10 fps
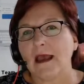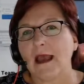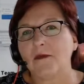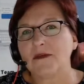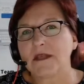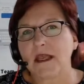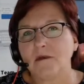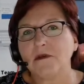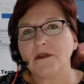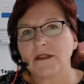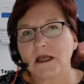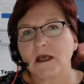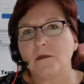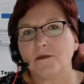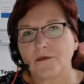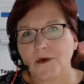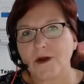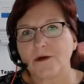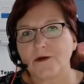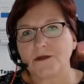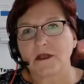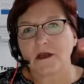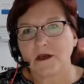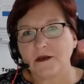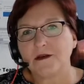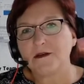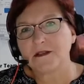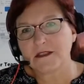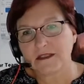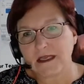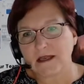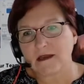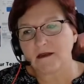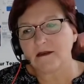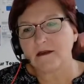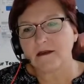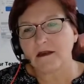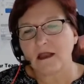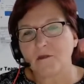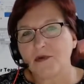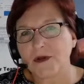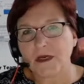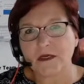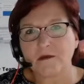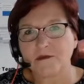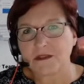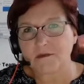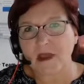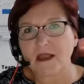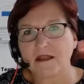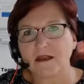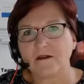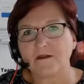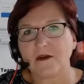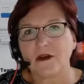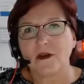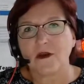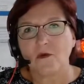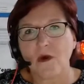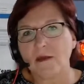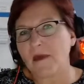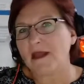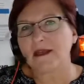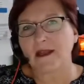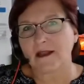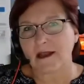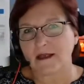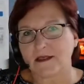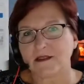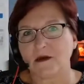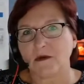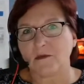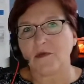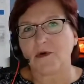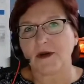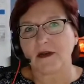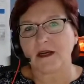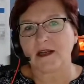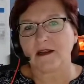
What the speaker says: I was able to help Rose understand and put into perspective why my deadline is so important.